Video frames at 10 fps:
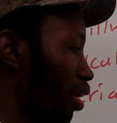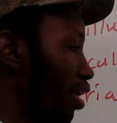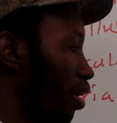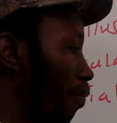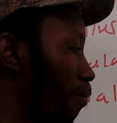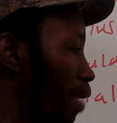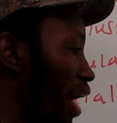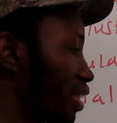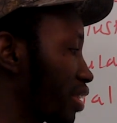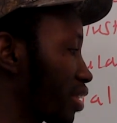be
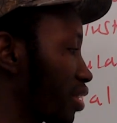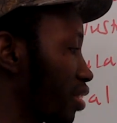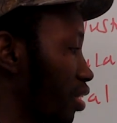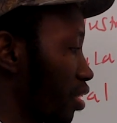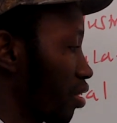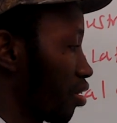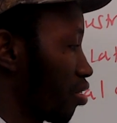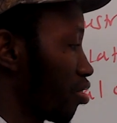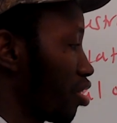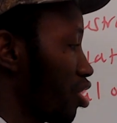mass.
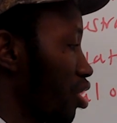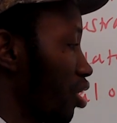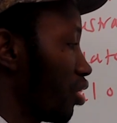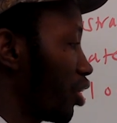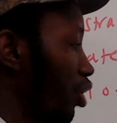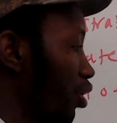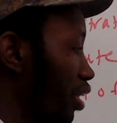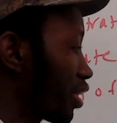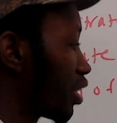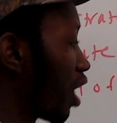The
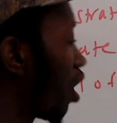unit